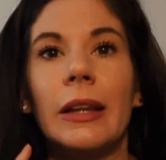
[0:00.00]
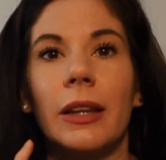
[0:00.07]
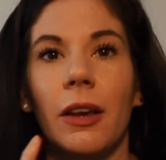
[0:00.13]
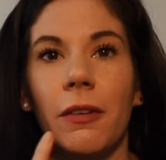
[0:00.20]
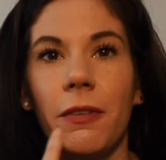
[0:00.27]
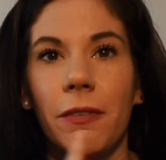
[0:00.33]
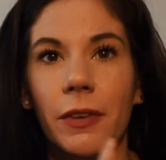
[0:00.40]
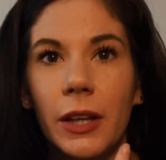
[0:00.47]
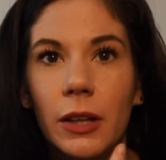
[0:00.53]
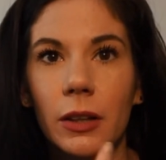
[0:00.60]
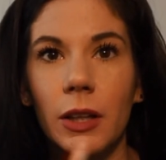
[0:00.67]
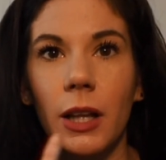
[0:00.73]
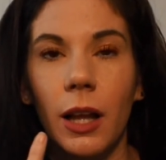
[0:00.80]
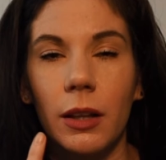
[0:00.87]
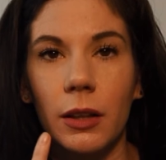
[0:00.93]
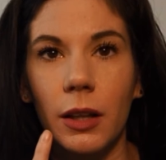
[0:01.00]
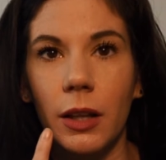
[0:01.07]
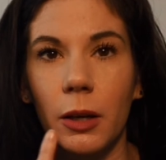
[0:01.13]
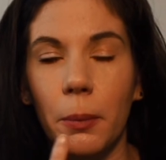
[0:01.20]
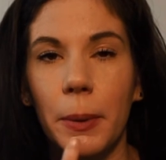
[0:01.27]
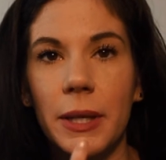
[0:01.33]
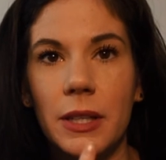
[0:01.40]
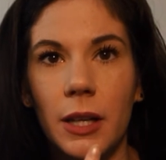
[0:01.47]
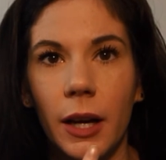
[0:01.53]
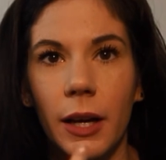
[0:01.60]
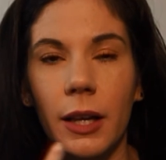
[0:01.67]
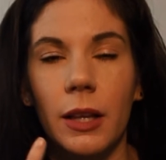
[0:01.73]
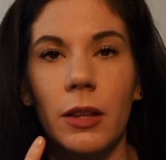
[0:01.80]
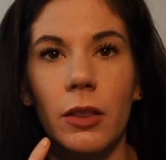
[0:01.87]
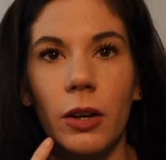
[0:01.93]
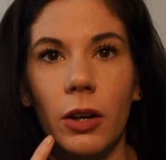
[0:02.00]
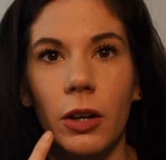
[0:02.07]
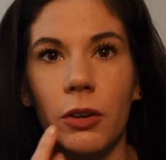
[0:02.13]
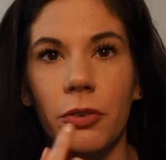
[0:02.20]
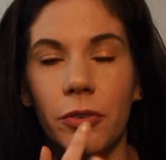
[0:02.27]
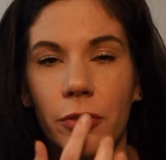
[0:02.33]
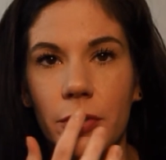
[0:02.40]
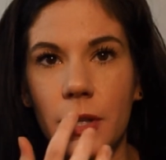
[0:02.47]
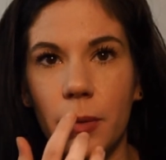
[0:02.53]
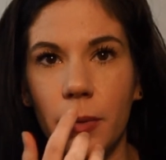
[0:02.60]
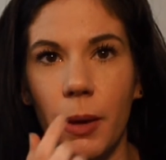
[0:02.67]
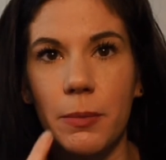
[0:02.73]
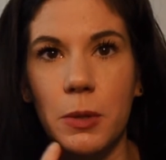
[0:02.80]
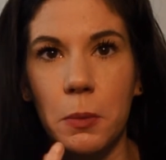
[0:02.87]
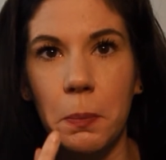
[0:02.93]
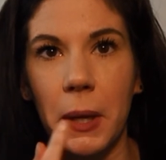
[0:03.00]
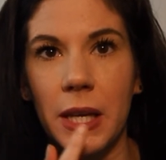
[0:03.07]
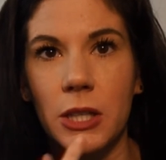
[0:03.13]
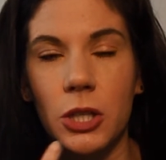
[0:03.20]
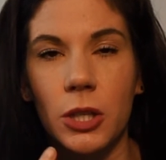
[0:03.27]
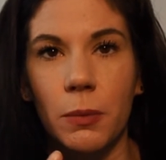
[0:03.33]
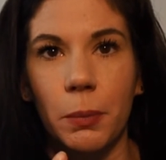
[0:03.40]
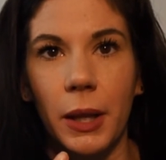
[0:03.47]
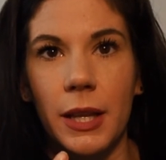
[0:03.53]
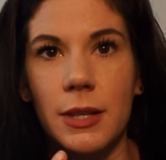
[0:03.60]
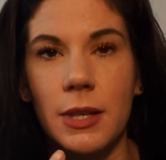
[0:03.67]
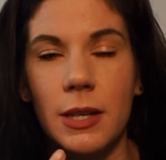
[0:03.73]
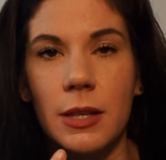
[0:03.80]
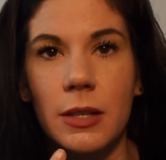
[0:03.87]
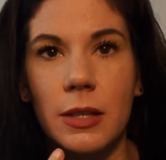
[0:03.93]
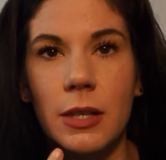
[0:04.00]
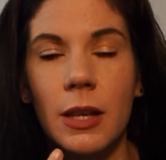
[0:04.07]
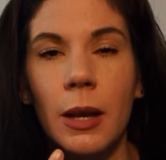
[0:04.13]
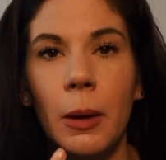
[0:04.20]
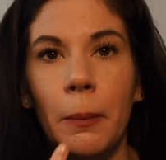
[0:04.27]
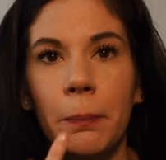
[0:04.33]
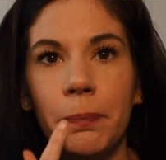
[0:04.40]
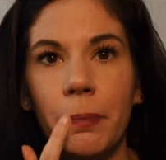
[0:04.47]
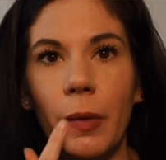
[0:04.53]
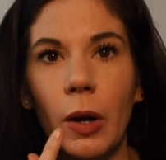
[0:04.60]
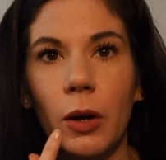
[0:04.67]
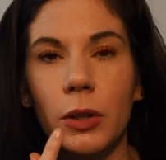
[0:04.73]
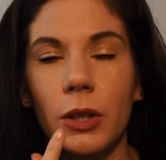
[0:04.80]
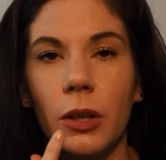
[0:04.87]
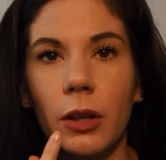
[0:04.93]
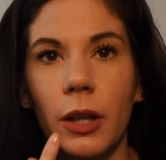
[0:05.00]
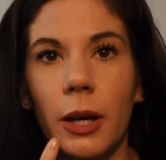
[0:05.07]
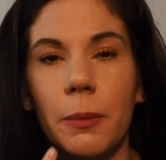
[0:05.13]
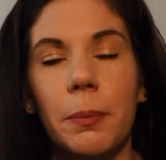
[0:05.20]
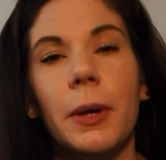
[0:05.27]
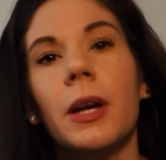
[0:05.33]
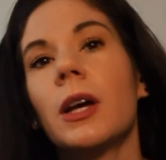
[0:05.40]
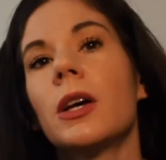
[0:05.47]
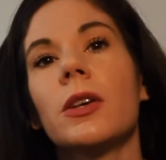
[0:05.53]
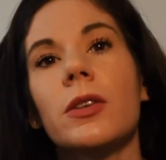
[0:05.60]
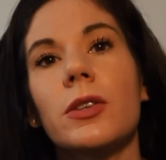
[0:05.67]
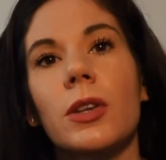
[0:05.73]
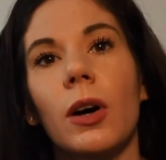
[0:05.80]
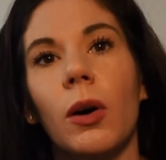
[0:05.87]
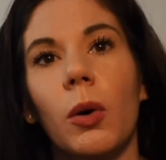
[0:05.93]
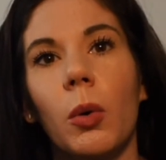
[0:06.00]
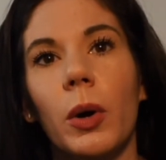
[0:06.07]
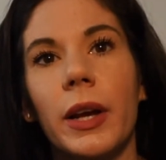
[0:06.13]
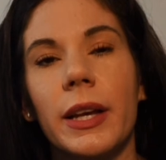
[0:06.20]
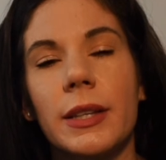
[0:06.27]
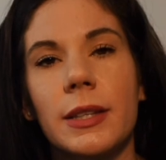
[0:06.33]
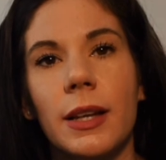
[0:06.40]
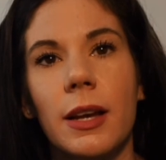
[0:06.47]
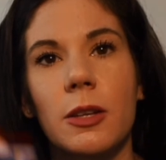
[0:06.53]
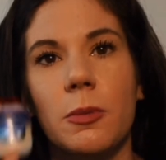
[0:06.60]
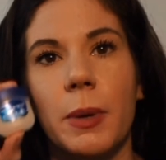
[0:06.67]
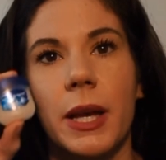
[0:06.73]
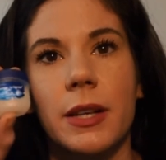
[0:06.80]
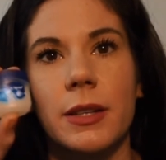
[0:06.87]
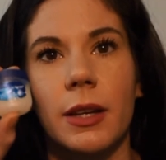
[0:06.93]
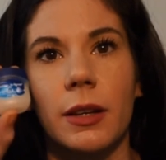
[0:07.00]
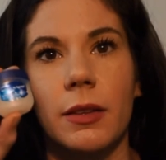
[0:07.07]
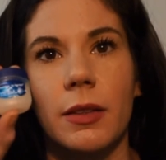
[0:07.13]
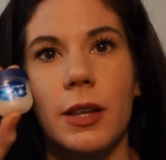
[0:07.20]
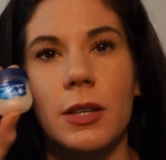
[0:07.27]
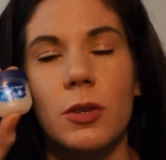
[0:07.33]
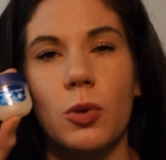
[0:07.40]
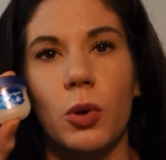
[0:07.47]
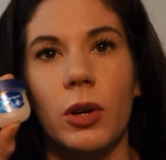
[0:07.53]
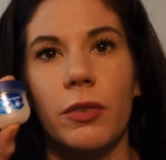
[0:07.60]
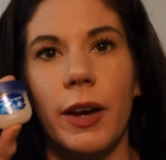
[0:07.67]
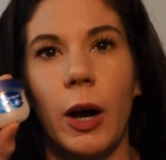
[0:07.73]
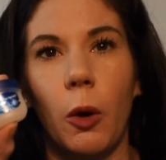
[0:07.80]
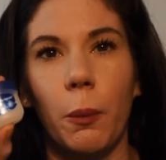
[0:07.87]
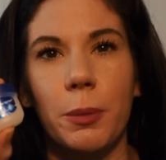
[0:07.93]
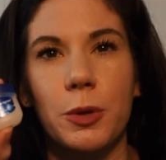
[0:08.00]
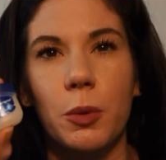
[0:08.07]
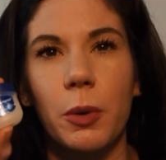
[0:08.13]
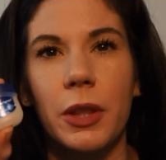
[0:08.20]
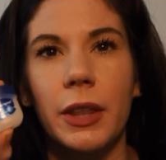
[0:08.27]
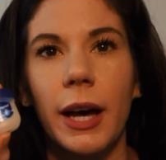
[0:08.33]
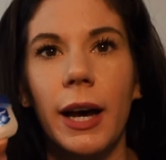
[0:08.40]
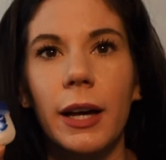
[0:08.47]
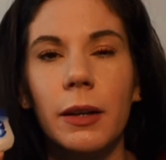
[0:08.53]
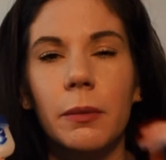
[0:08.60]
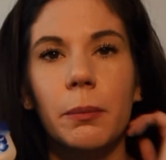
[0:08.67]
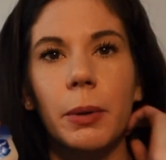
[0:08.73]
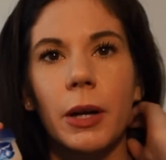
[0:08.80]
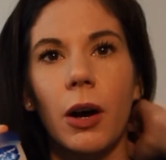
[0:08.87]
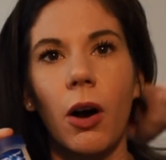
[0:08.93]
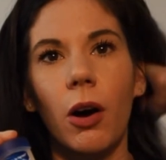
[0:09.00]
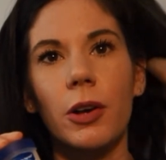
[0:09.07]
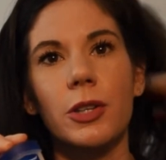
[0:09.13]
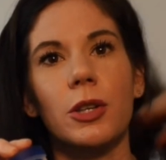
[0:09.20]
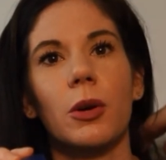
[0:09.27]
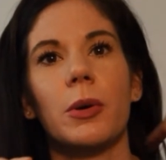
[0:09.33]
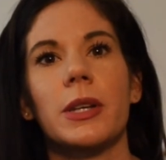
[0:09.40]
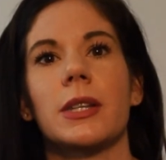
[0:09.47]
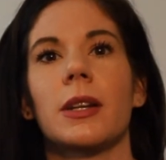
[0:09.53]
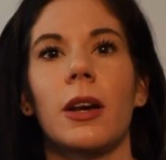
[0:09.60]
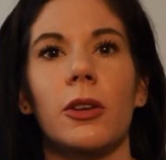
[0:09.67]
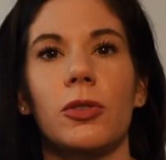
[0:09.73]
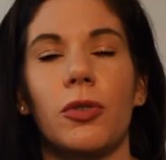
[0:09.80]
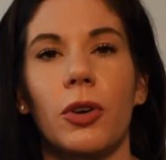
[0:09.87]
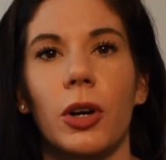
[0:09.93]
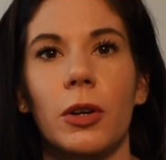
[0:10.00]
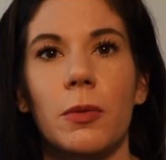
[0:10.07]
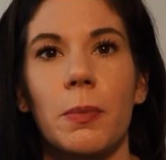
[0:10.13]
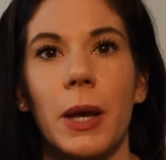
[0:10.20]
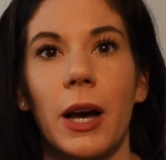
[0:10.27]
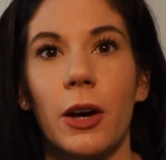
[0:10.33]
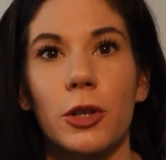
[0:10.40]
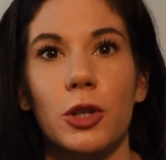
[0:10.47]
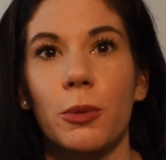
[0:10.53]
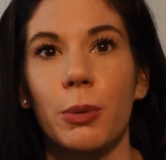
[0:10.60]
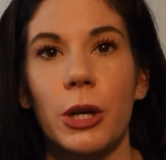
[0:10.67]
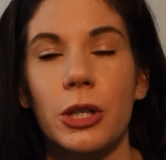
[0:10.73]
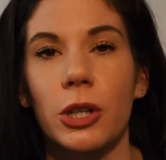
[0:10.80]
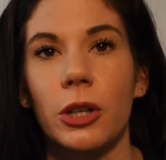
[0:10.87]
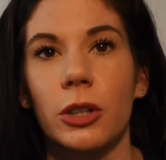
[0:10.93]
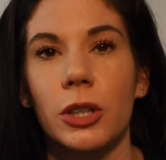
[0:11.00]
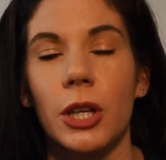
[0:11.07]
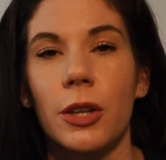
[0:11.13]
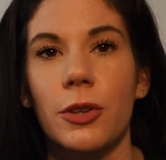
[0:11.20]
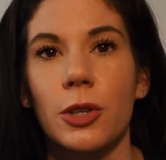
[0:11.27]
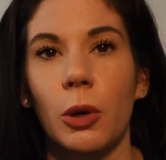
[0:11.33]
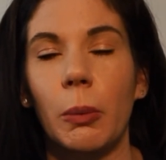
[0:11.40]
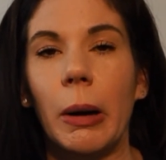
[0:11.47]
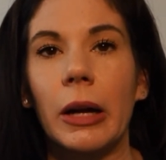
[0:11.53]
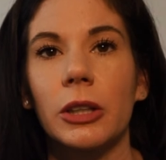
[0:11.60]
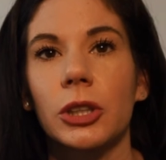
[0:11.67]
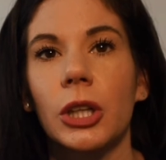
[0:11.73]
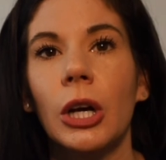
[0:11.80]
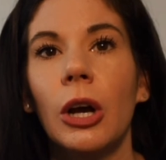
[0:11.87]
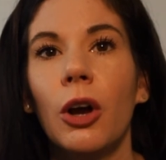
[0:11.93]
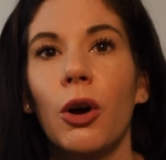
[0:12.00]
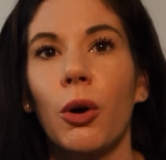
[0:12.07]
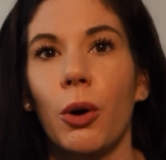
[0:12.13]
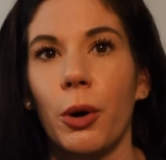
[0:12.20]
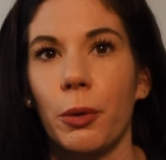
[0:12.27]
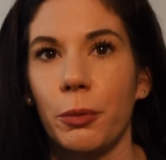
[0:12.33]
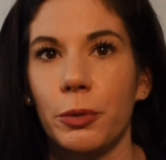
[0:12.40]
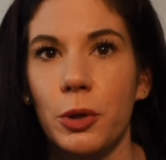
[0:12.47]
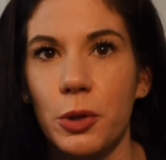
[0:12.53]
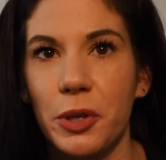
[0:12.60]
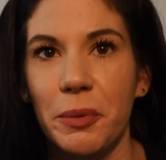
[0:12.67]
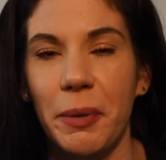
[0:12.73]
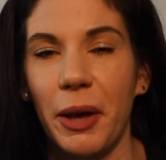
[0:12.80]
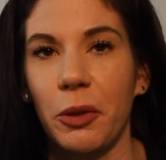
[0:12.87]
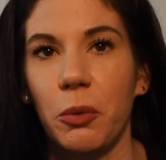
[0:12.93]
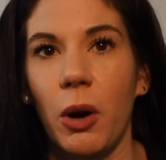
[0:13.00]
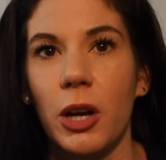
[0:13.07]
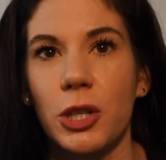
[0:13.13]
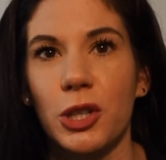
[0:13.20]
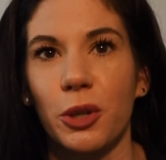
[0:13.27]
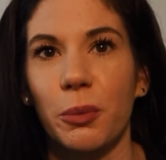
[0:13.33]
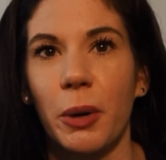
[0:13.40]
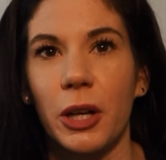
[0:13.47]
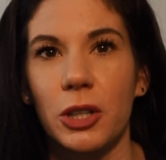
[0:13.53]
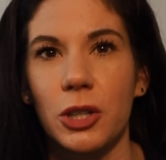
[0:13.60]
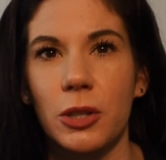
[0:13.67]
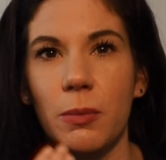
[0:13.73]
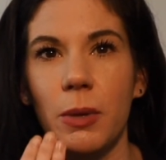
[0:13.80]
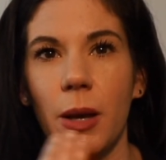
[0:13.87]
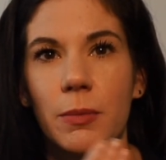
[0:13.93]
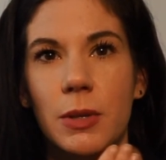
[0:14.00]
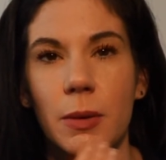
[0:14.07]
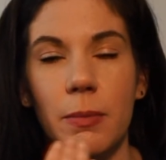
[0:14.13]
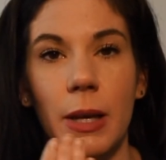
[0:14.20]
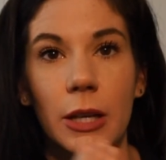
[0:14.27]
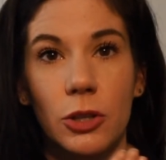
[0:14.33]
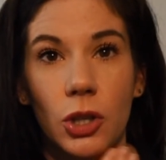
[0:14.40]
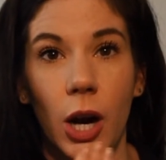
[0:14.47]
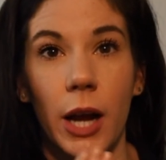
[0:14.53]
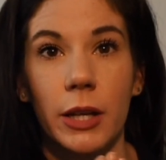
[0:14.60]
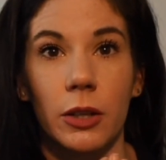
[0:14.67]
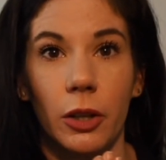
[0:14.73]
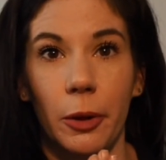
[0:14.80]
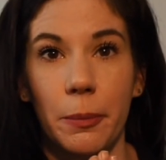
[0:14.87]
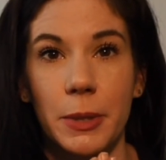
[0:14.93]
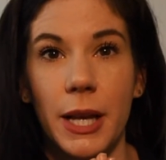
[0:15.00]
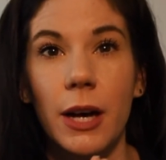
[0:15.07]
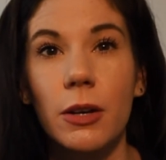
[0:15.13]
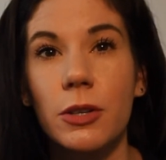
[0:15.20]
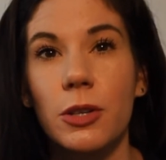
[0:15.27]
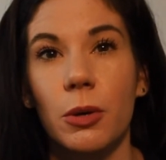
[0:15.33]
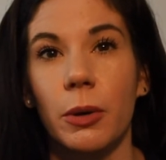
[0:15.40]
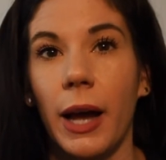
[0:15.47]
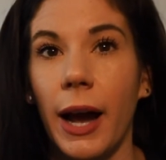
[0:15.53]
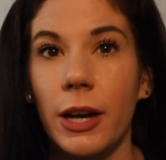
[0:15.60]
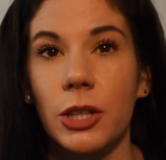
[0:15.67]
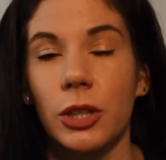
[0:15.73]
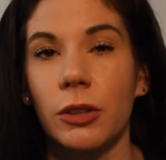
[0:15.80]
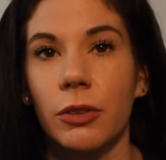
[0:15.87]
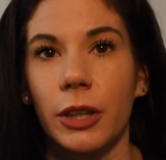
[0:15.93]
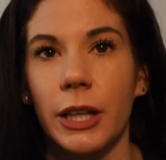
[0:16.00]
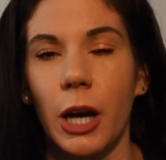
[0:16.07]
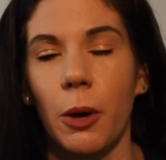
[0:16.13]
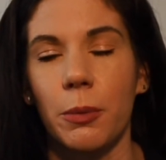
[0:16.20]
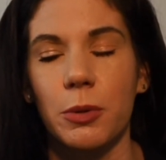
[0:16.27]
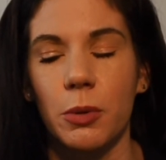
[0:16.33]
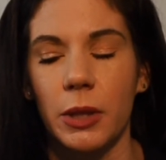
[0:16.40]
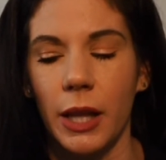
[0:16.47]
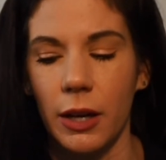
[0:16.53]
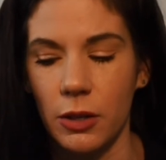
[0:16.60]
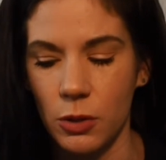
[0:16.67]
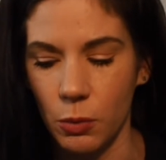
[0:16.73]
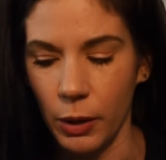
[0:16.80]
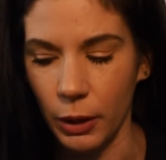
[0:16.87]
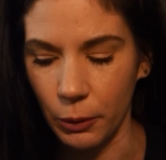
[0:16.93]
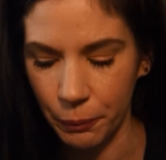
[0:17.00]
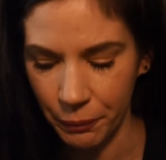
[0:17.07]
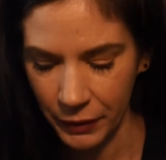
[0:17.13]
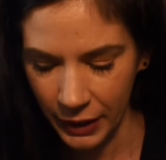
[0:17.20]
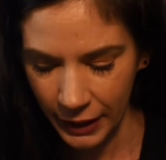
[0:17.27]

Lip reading: They feel a little bit tight. They're gonna sometimes pinch in places on your lip. So it's nice because this sort of helps with that, but it also is nice because you're brushing your teeth so much or using mouthwash so much, sometimes it may dry your lips out, so it actually really helps with that as well.